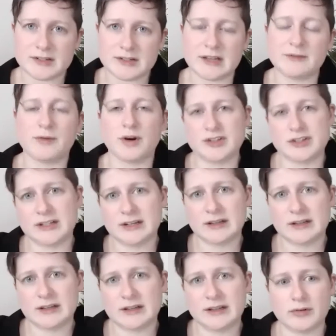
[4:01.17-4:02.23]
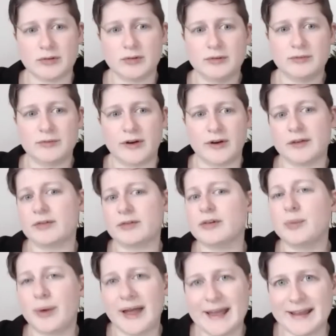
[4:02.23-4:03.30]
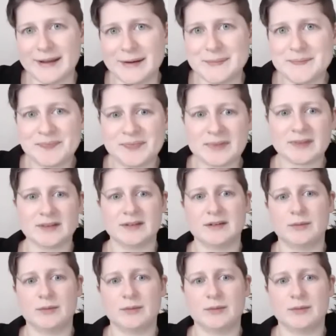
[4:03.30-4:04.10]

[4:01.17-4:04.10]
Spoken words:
Others, unfortunately, grew farther away.